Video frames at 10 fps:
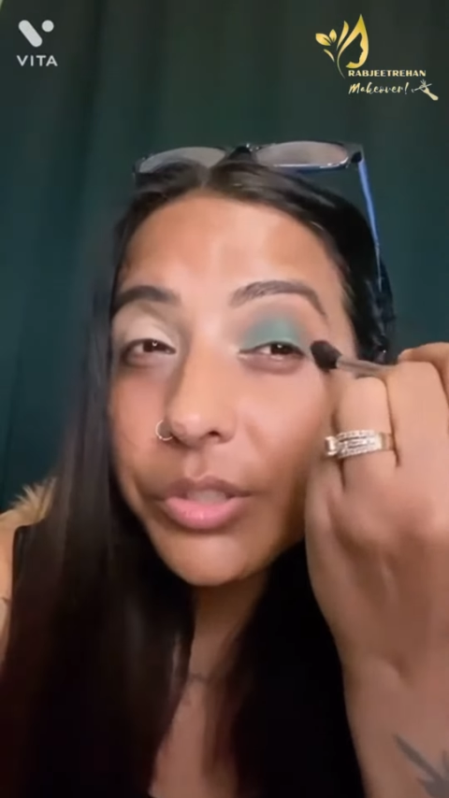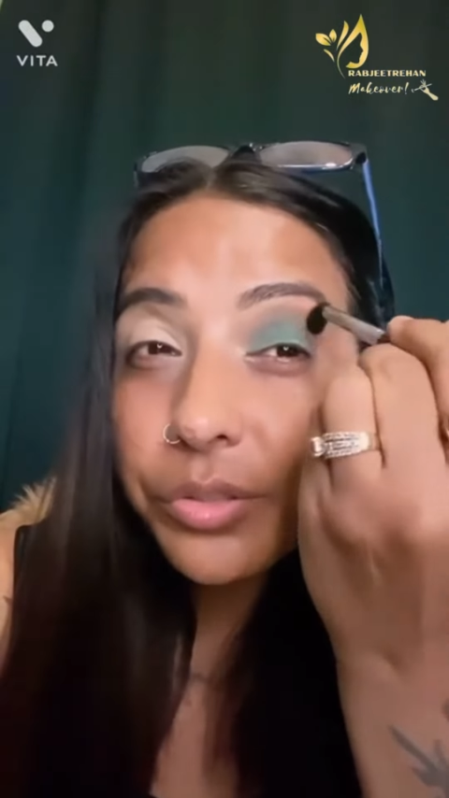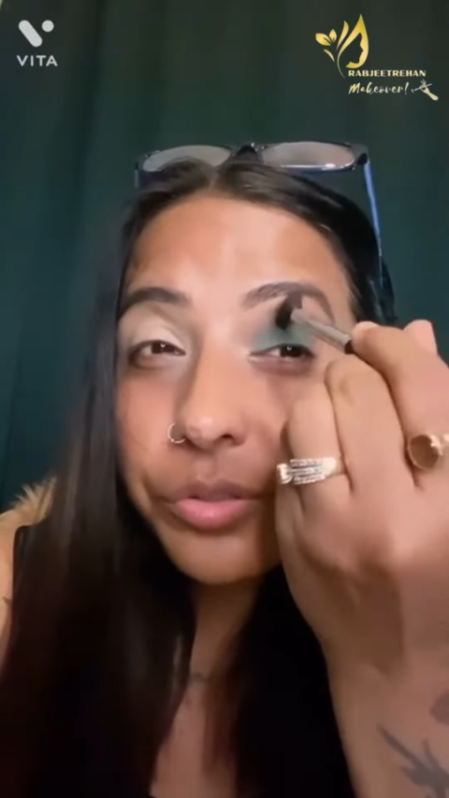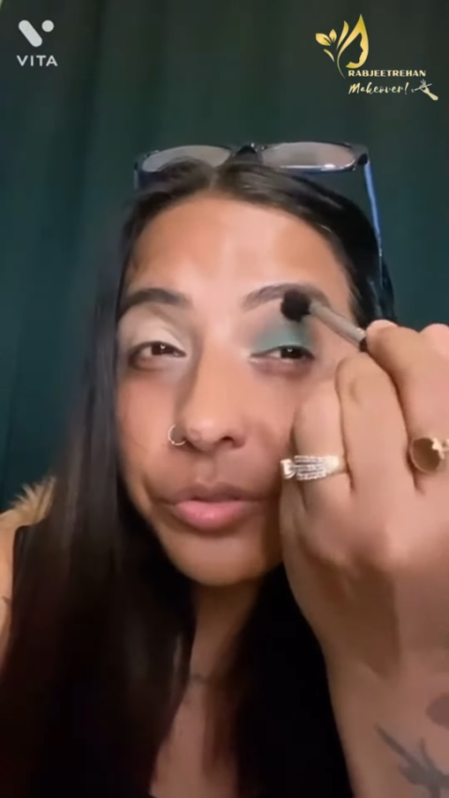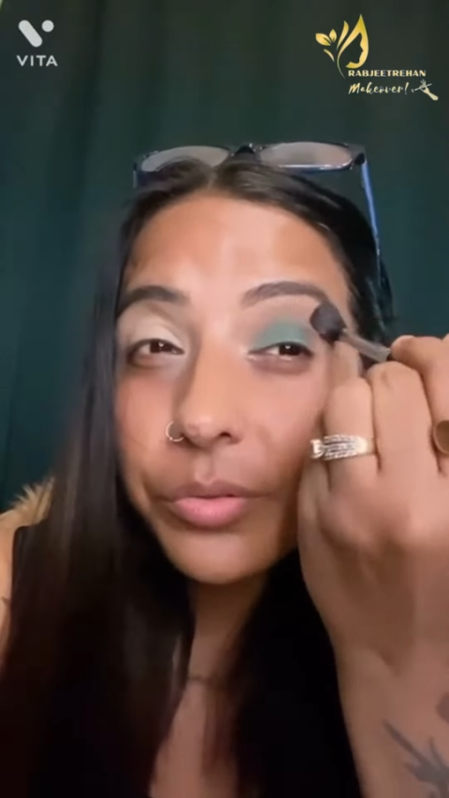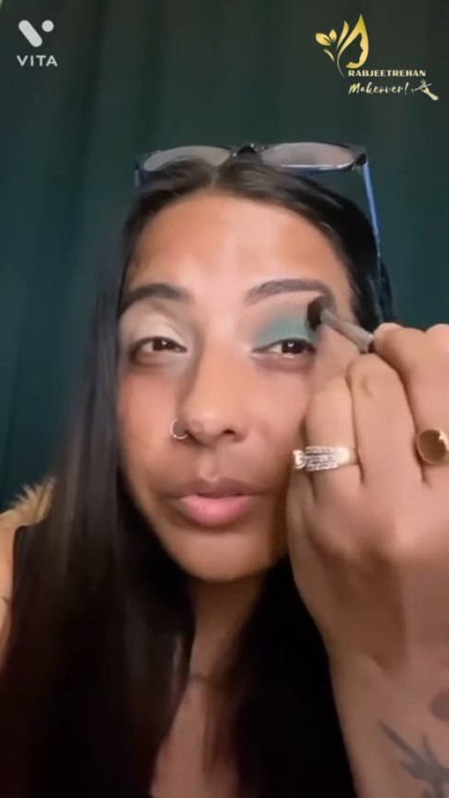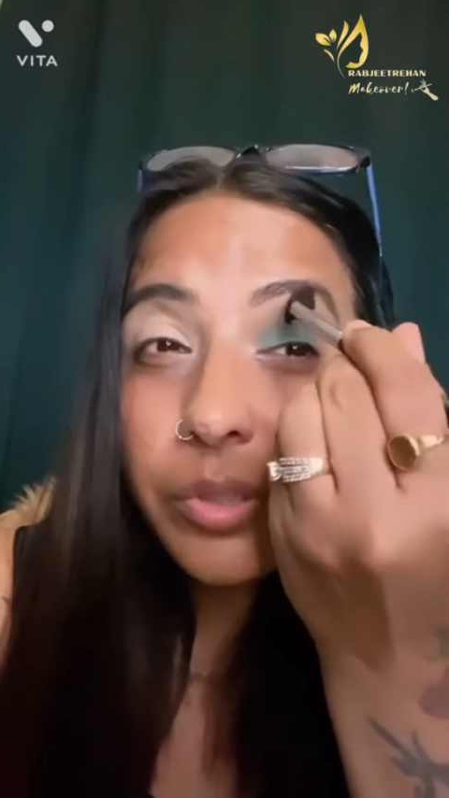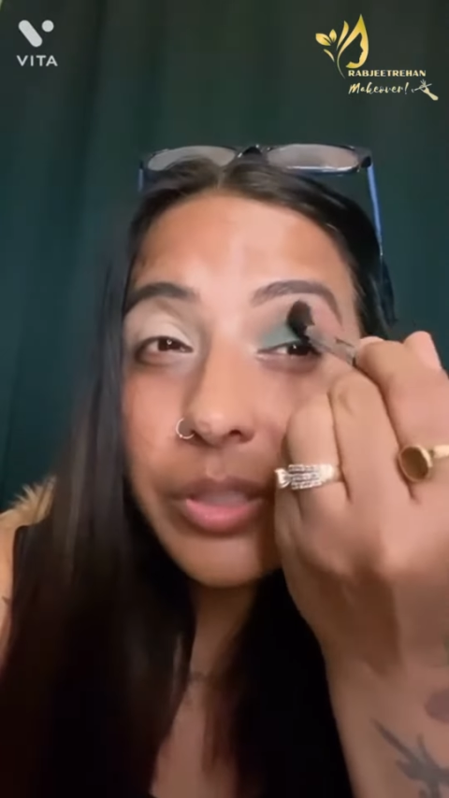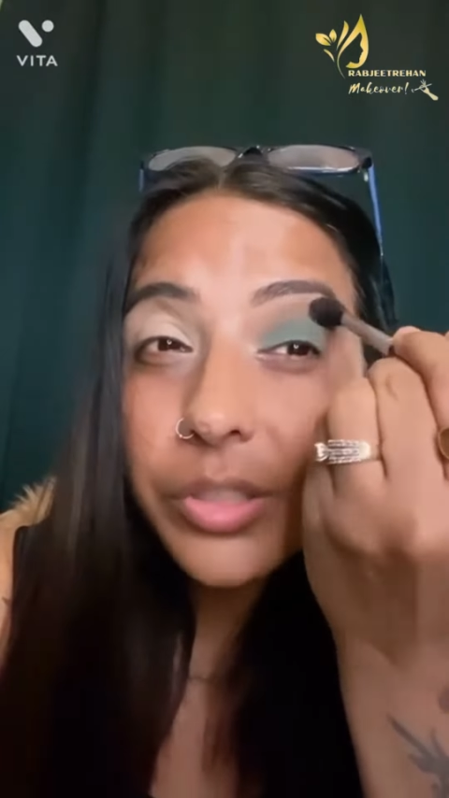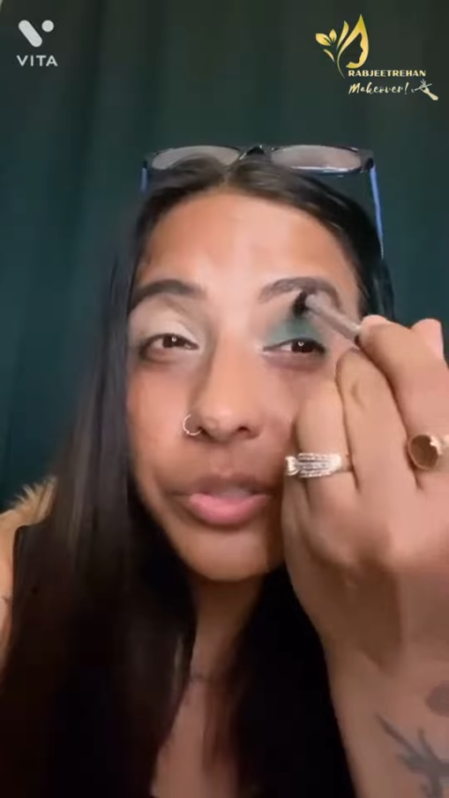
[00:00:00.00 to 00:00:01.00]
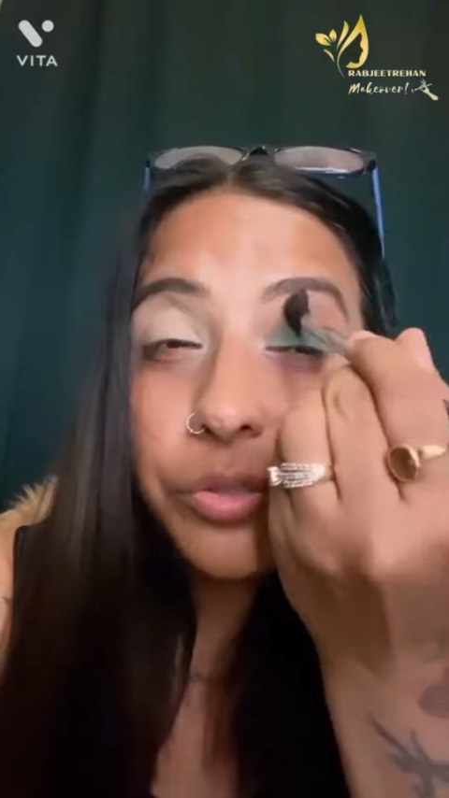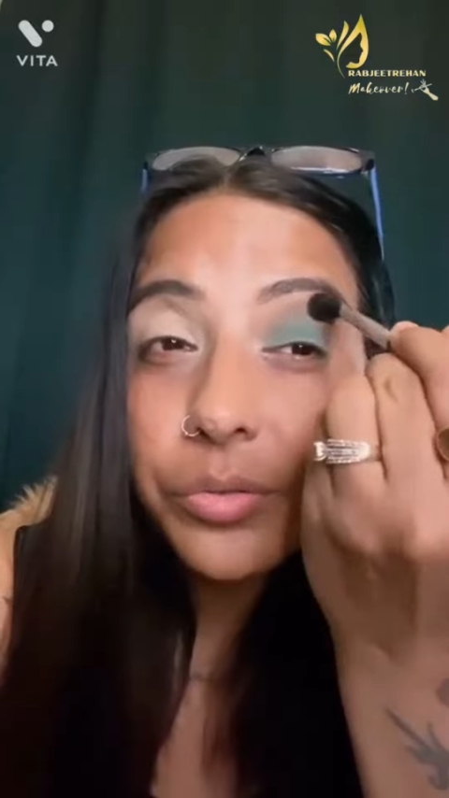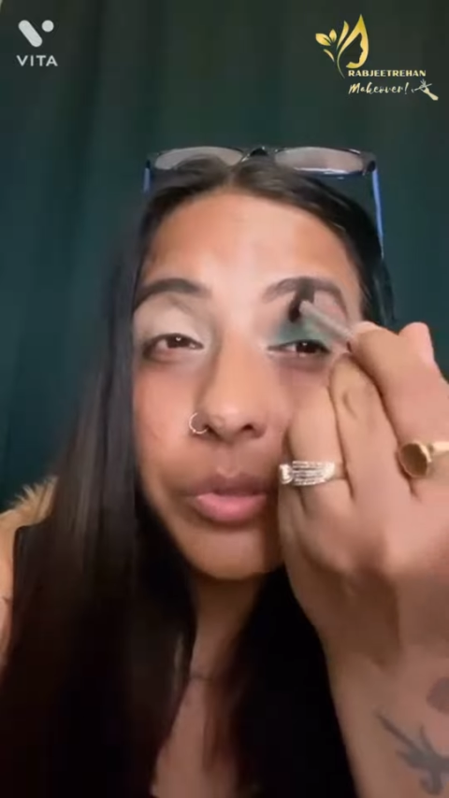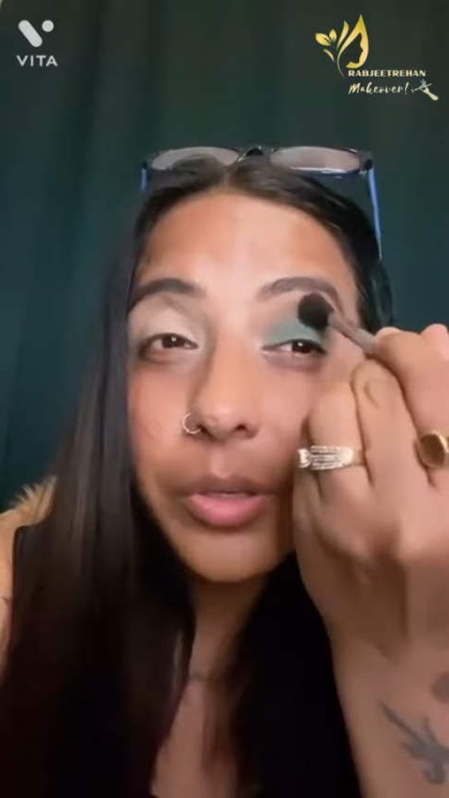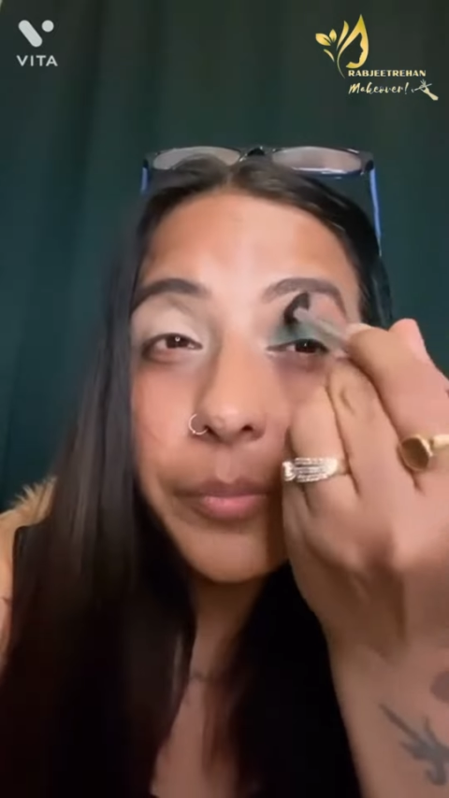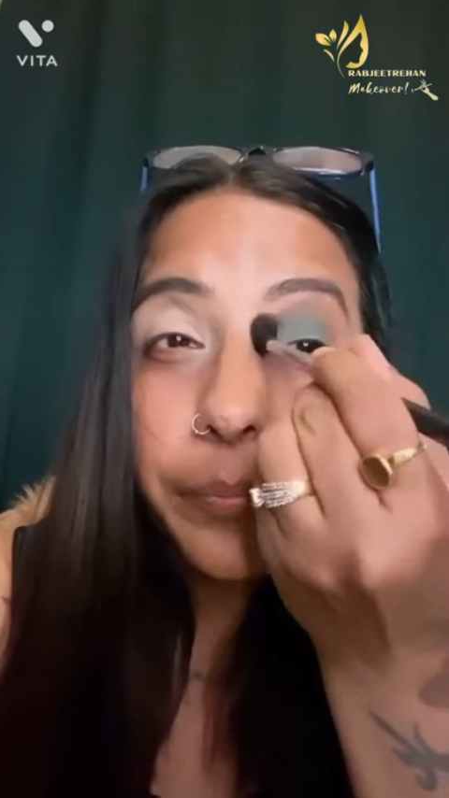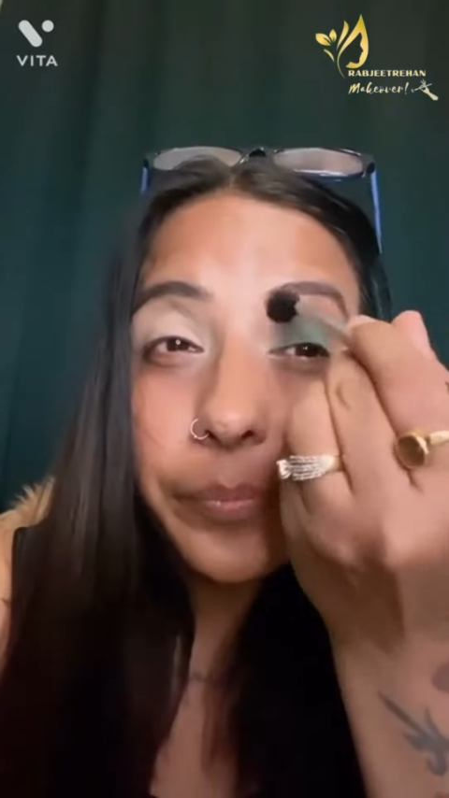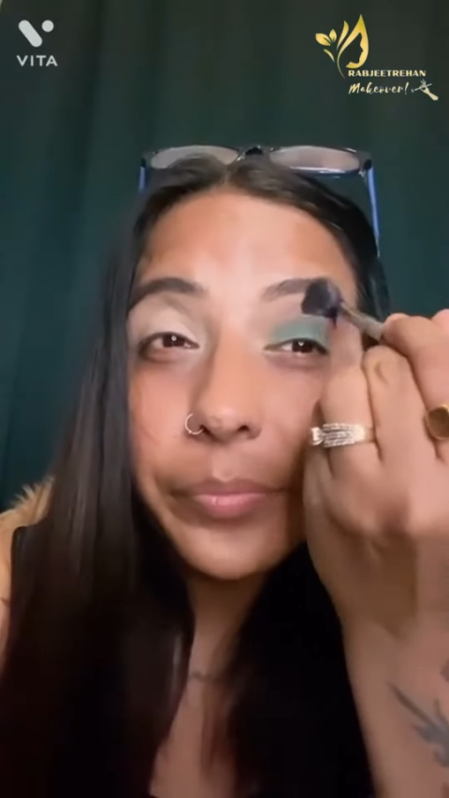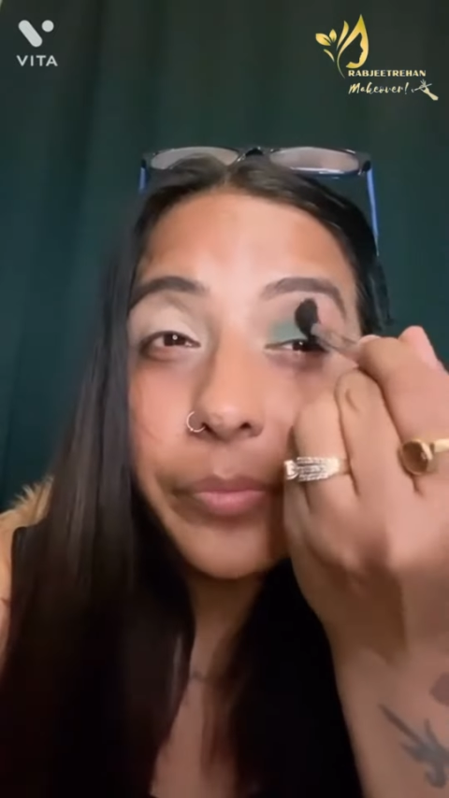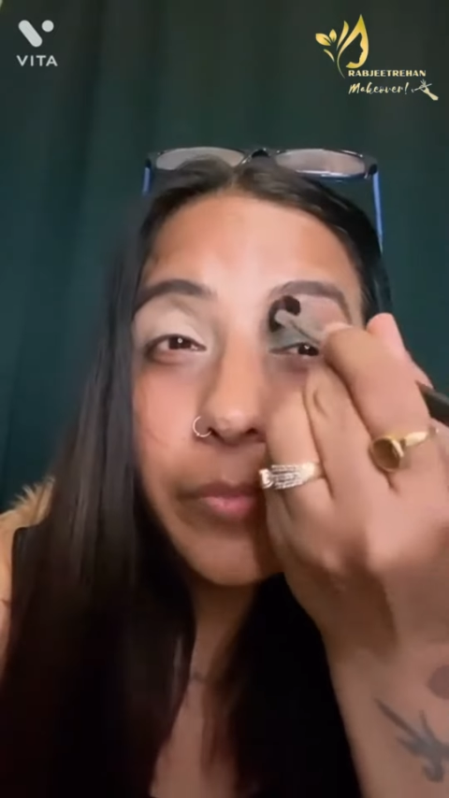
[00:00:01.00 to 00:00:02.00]
from the same palette and
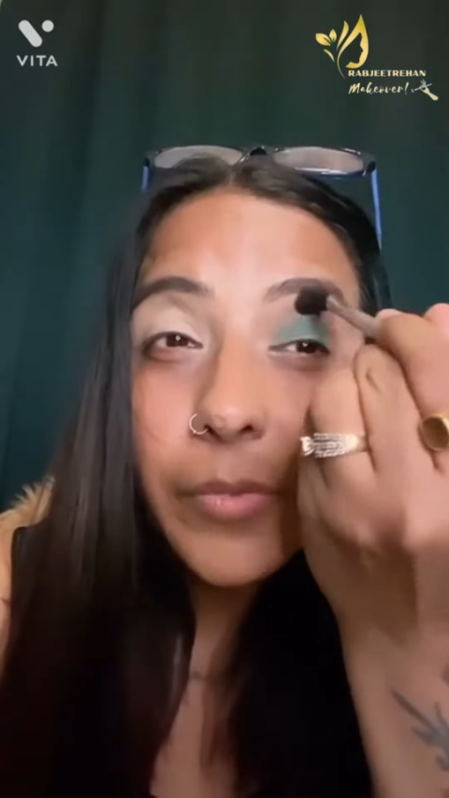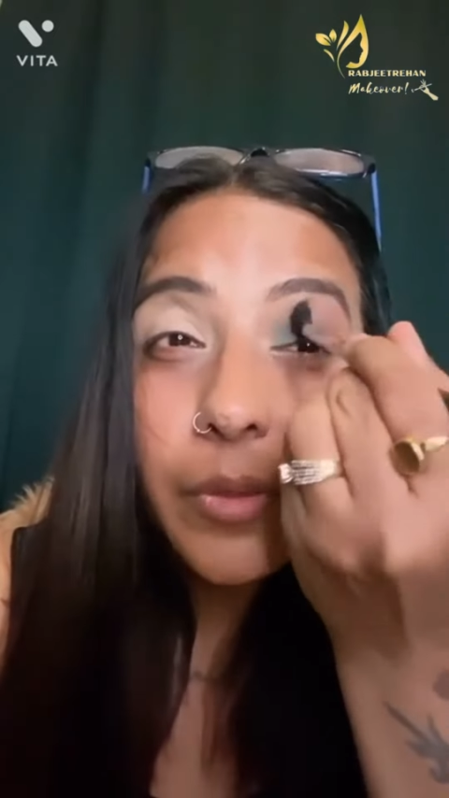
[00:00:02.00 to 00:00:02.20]
blend